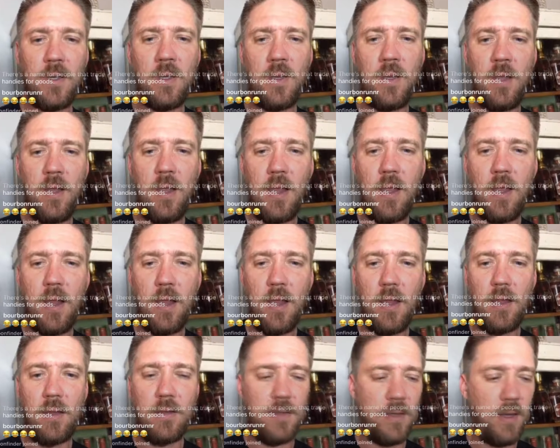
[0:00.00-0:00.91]

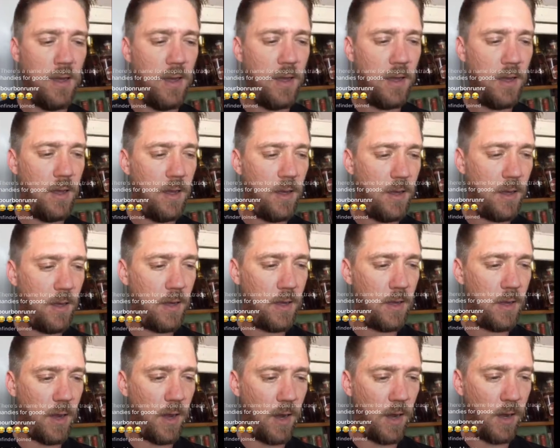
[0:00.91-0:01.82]
And
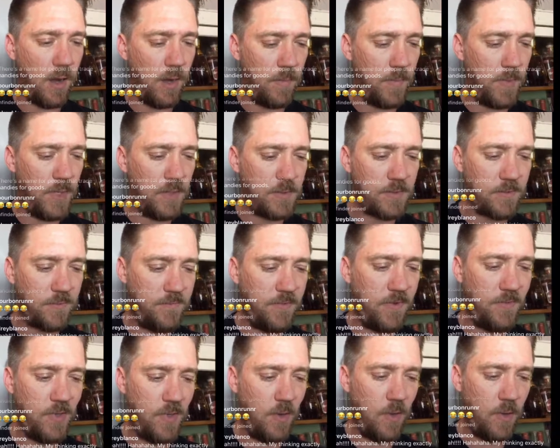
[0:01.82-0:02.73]
it's a
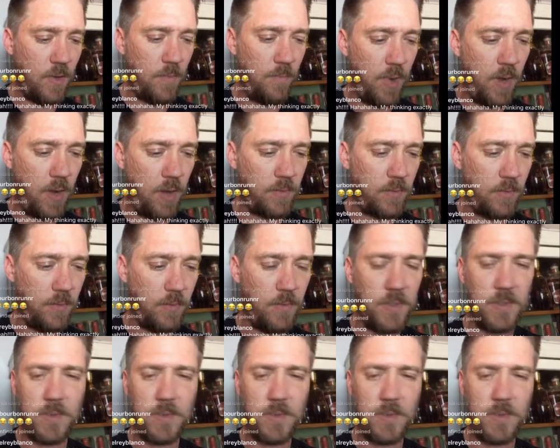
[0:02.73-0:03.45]
$50 bottle.